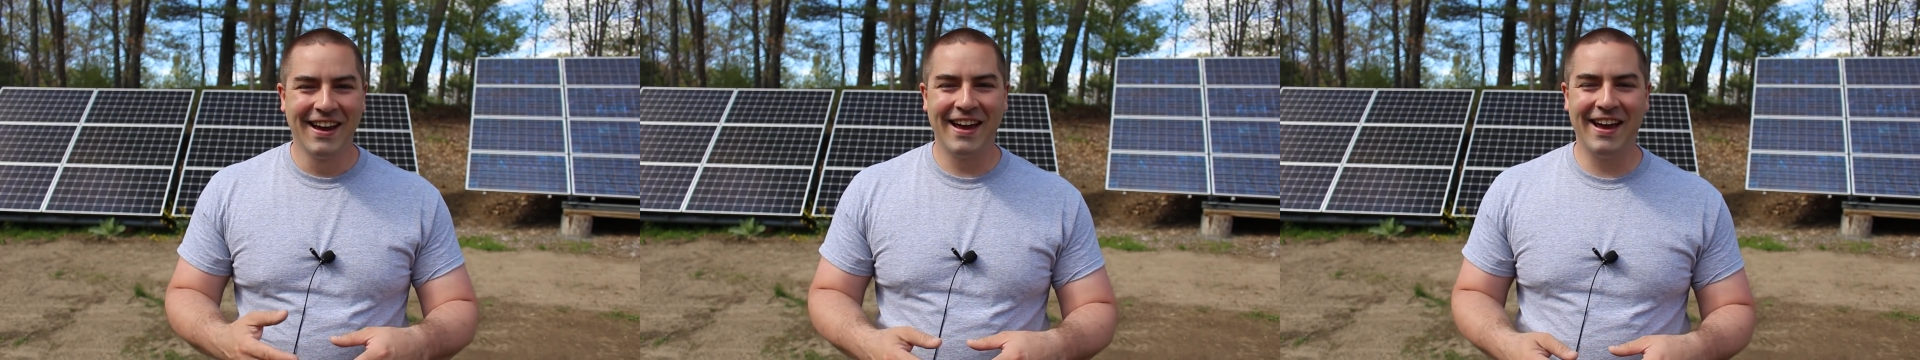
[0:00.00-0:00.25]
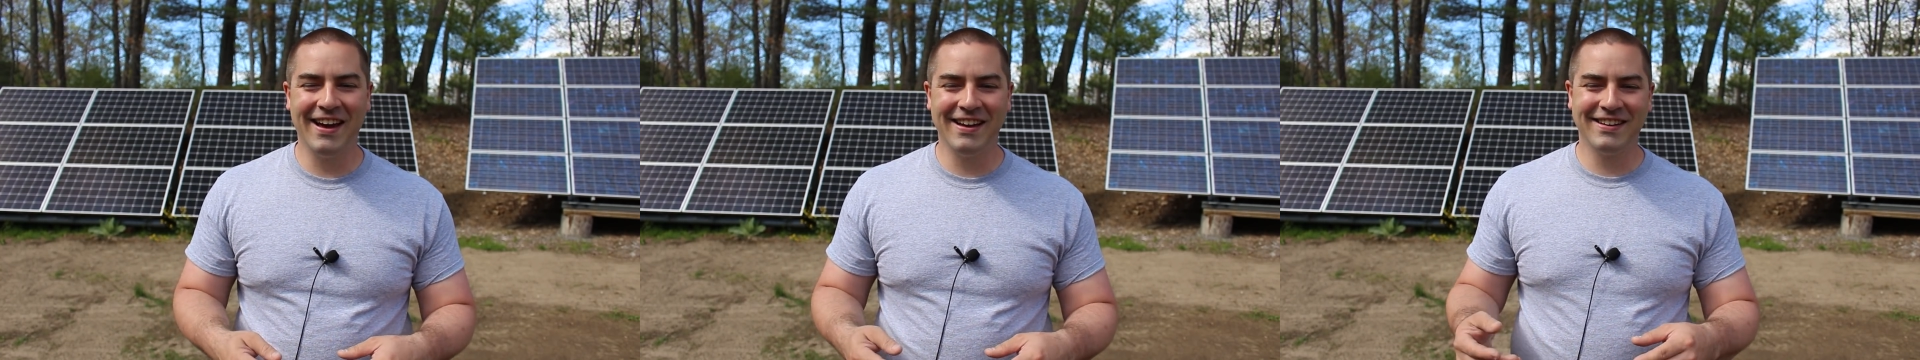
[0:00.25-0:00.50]

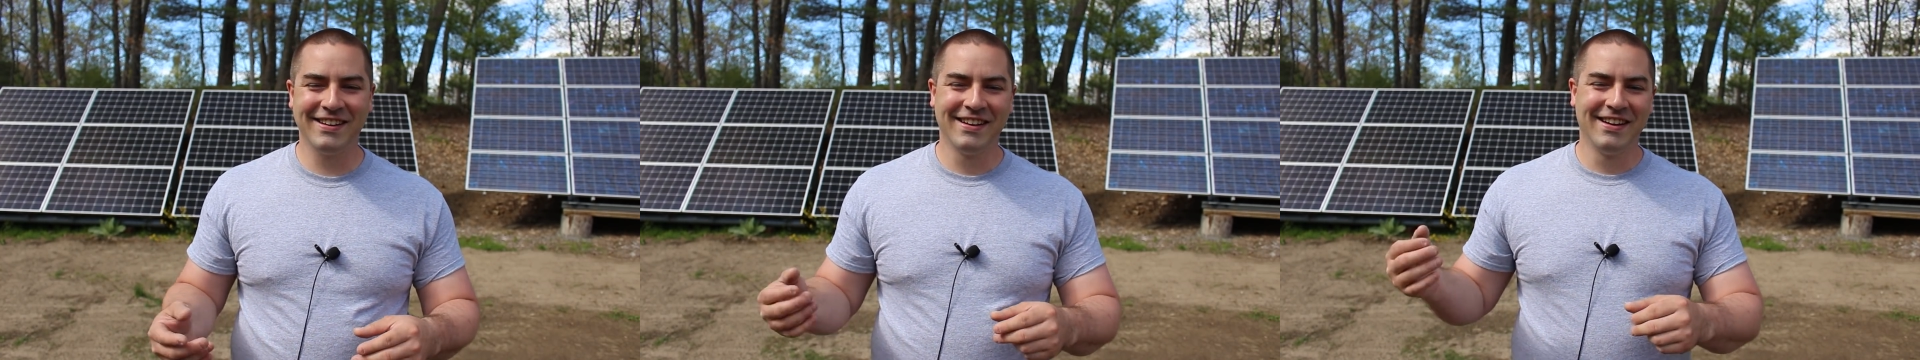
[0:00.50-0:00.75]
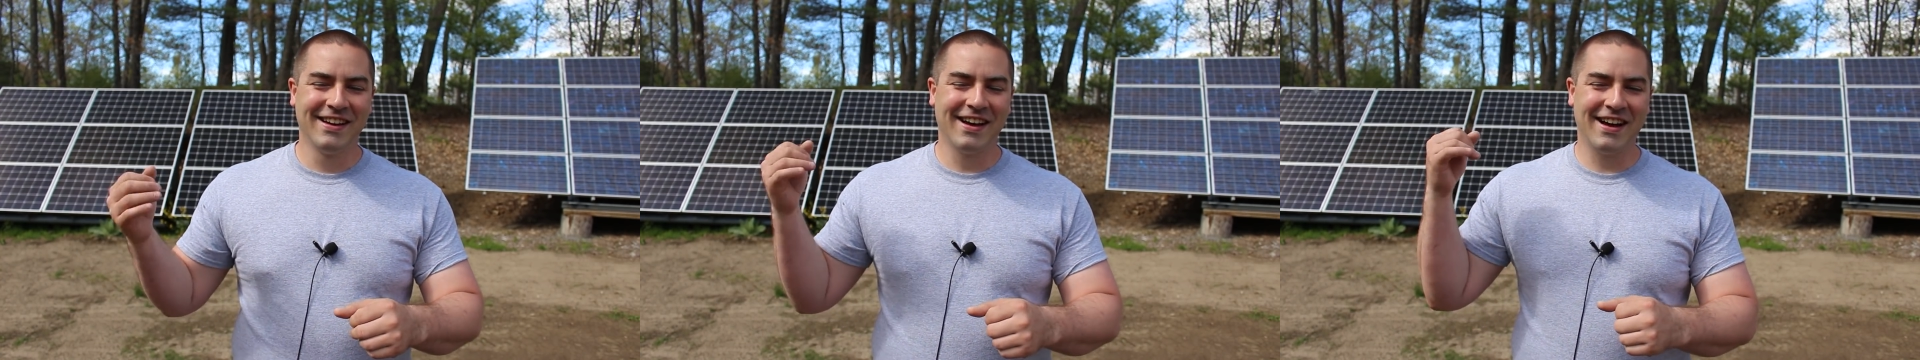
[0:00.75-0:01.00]

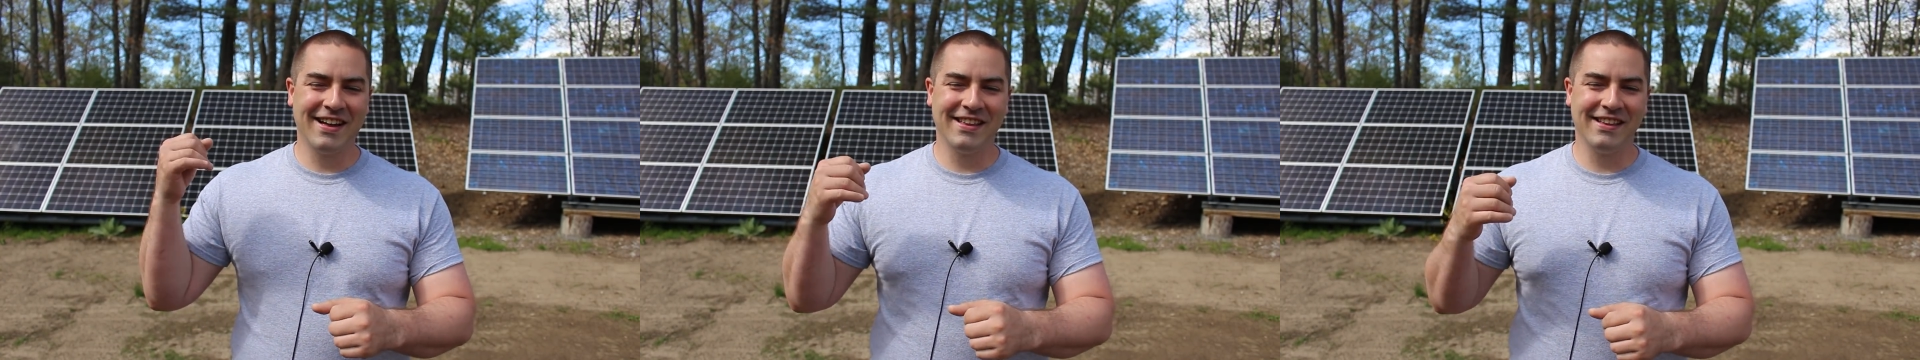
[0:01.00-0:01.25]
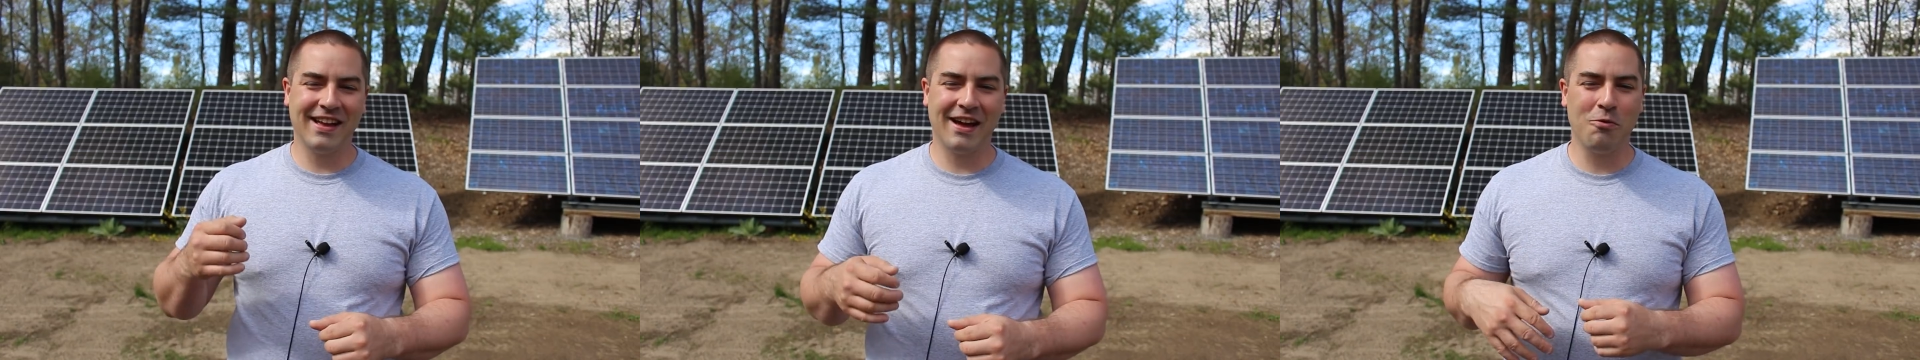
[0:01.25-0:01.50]

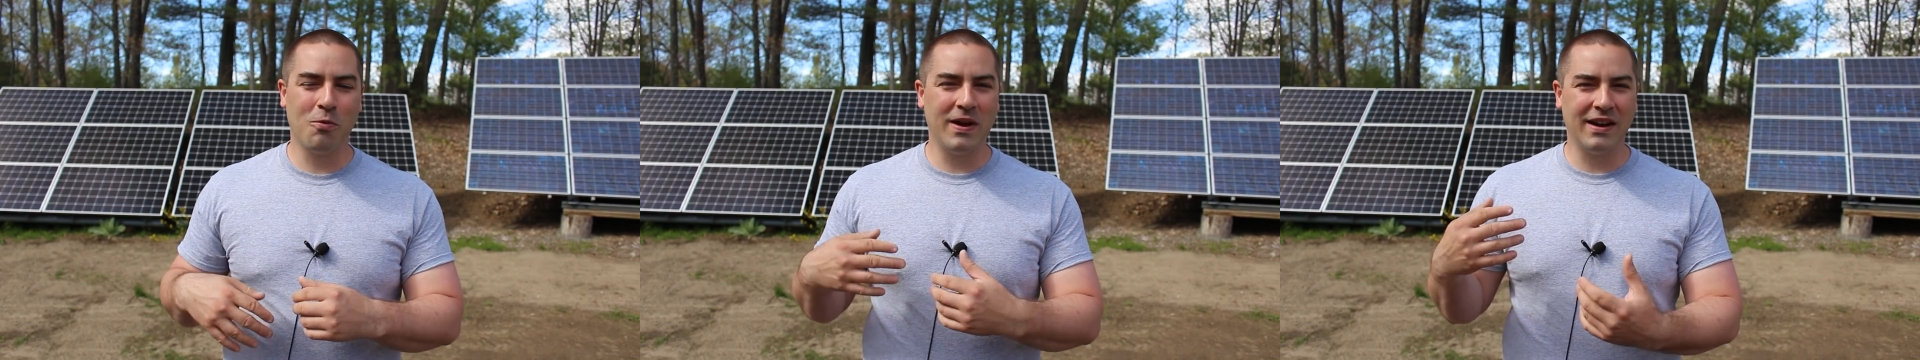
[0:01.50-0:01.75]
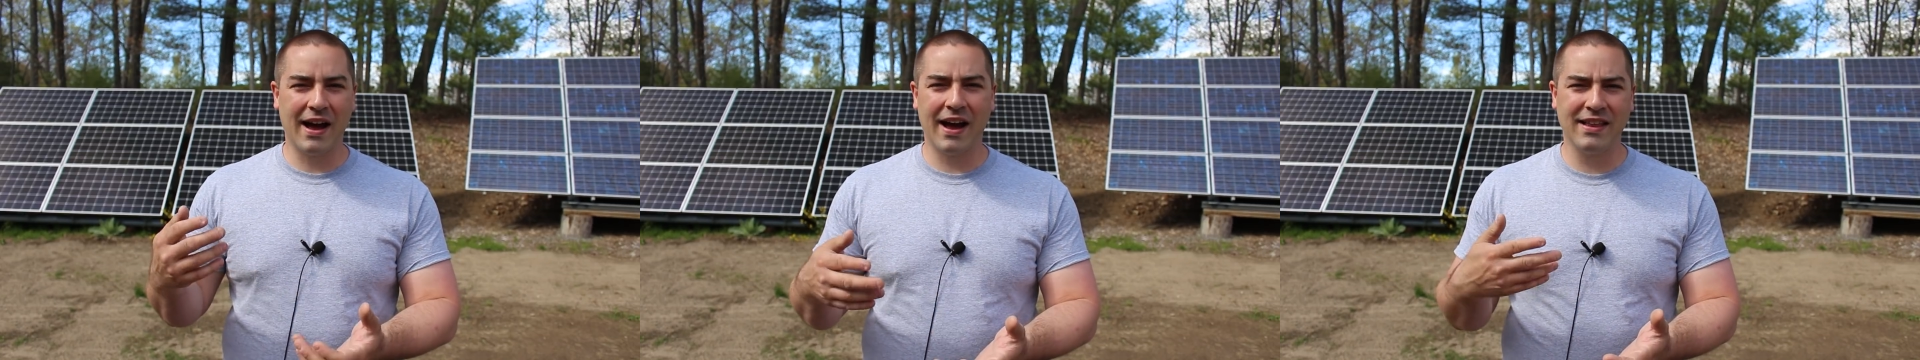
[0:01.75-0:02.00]

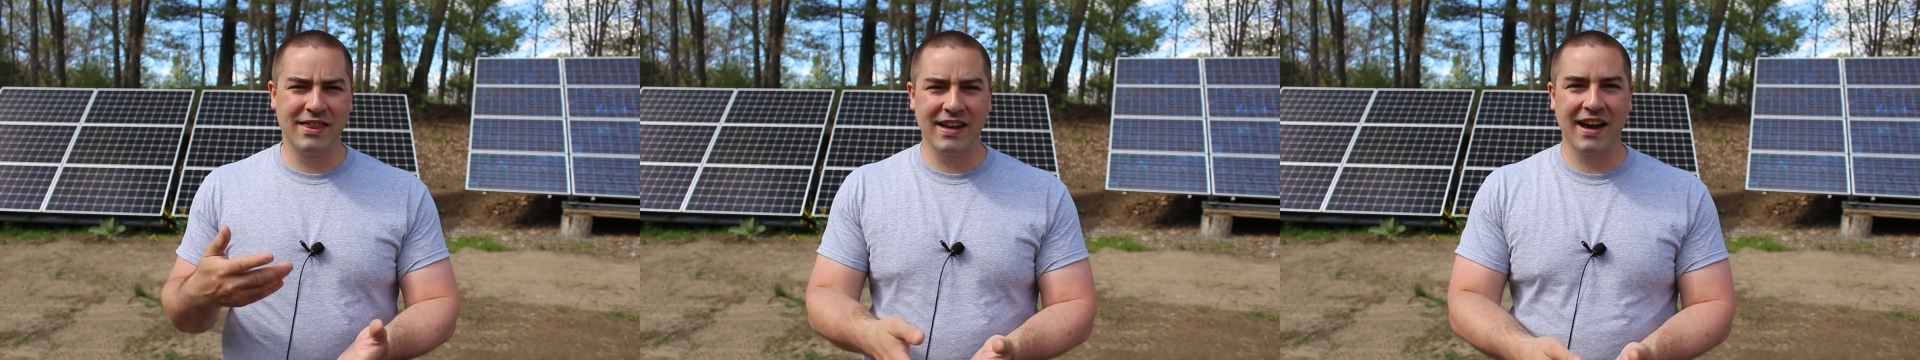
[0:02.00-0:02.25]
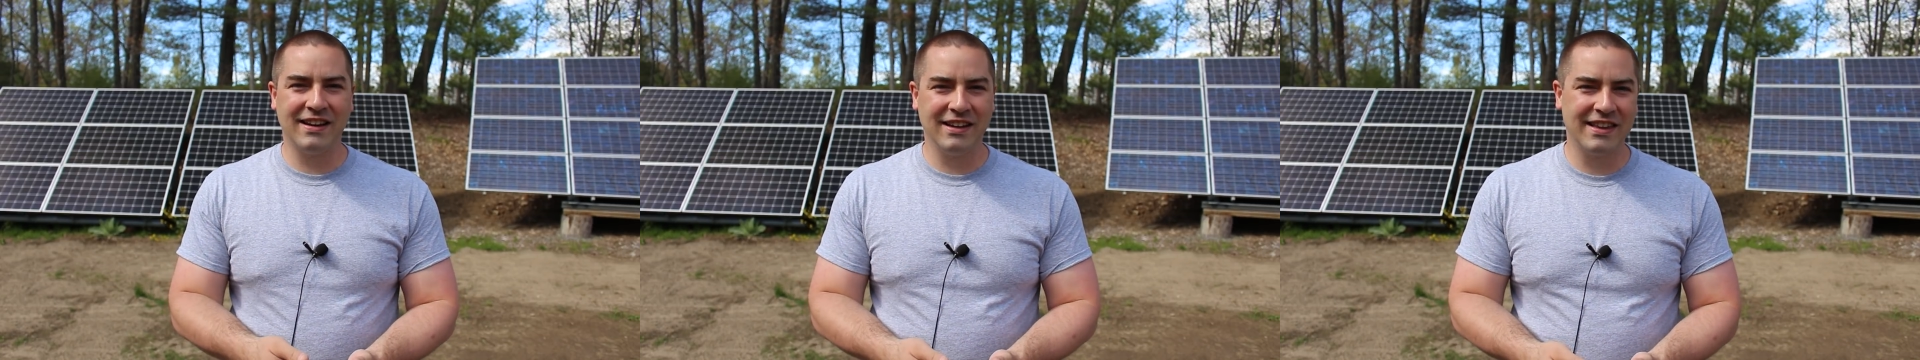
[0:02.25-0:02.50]
I
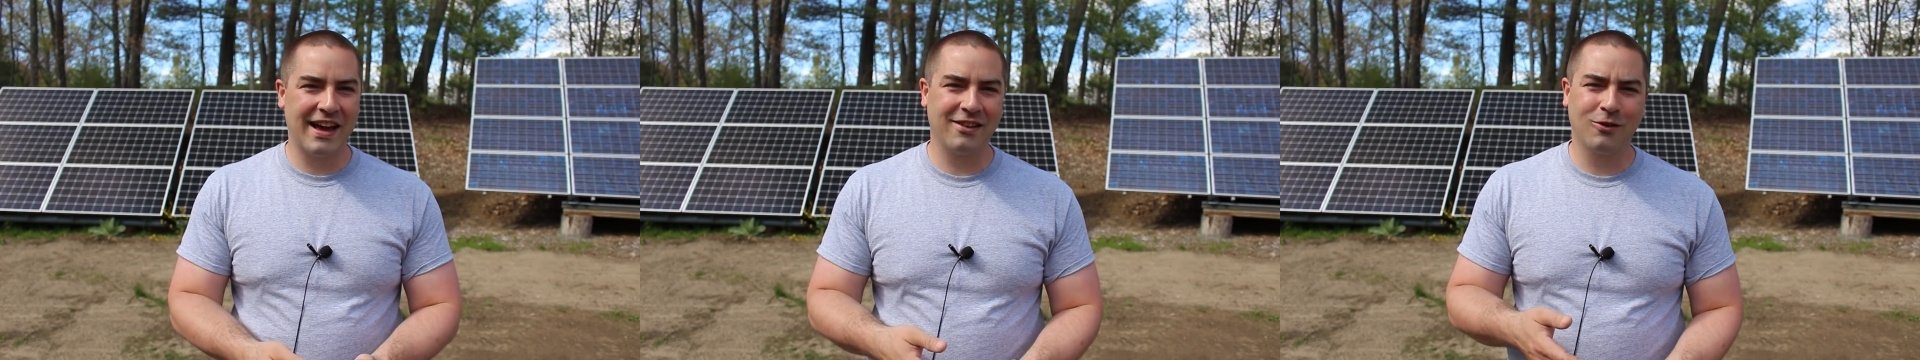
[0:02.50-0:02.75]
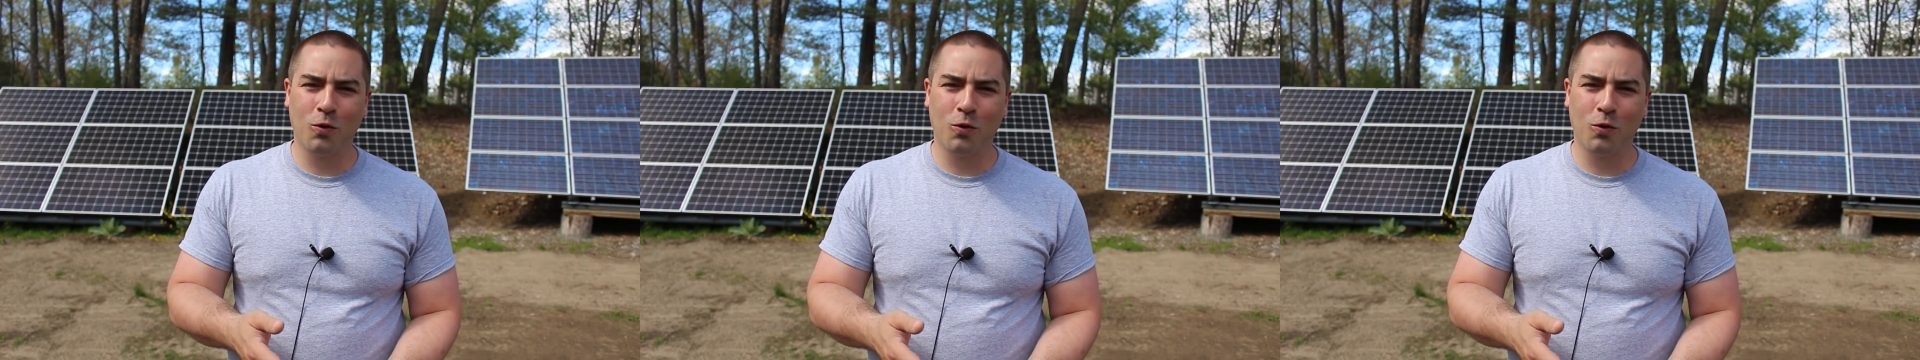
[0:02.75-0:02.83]
think I did that